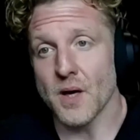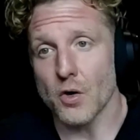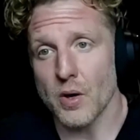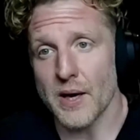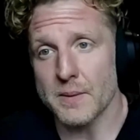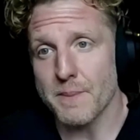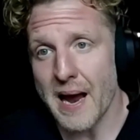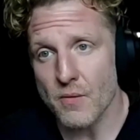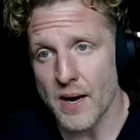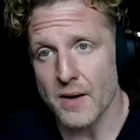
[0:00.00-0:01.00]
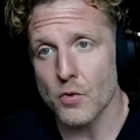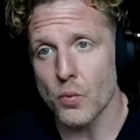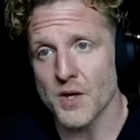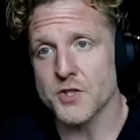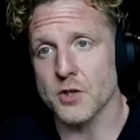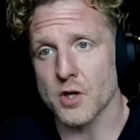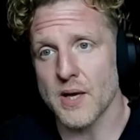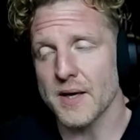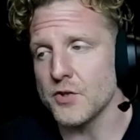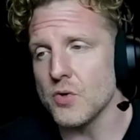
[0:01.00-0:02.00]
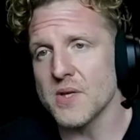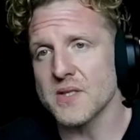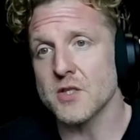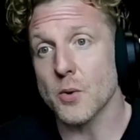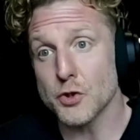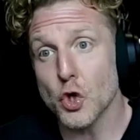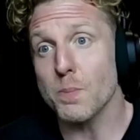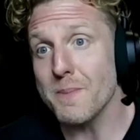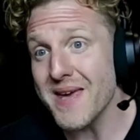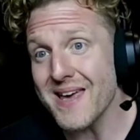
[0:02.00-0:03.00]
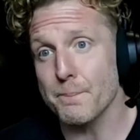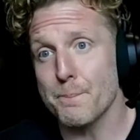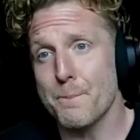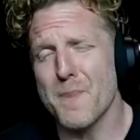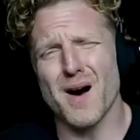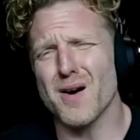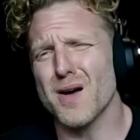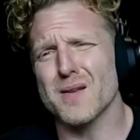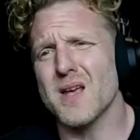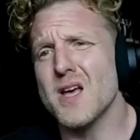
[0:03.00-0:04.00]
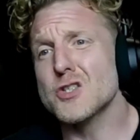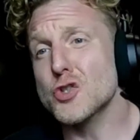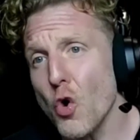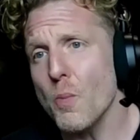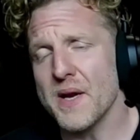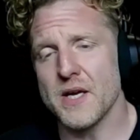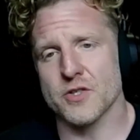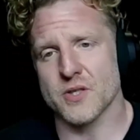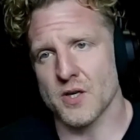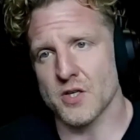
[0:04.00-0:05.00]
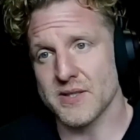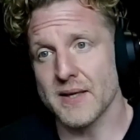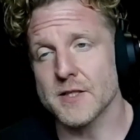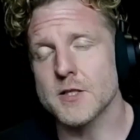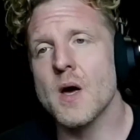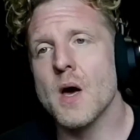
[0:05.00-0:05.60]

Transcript: knucklehead mat rat who wants to learn how to do this. So it took me so many years to understand this.